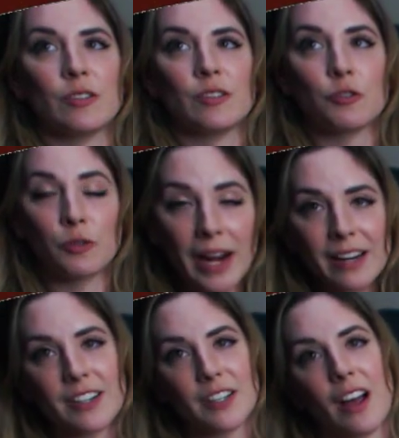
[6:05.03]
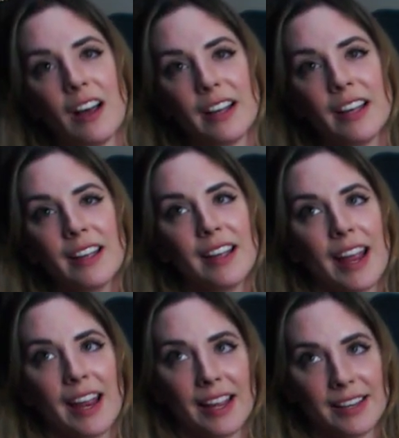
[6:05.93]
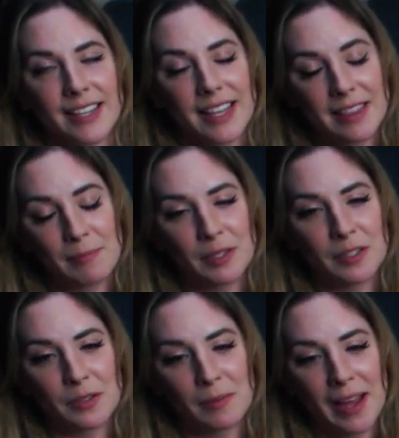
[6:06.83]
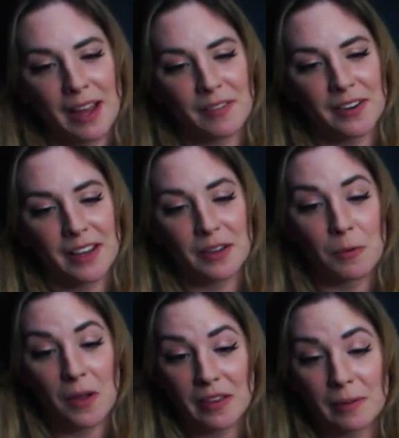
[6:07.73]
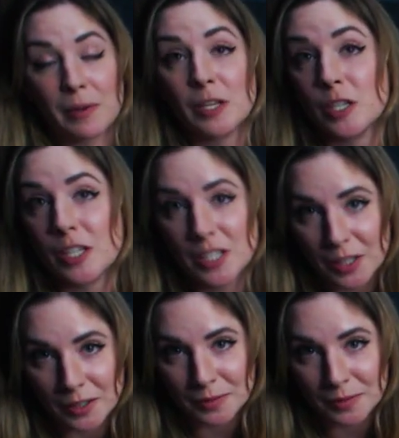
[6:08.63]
train our dog and get them to do the behavior that you want them to do.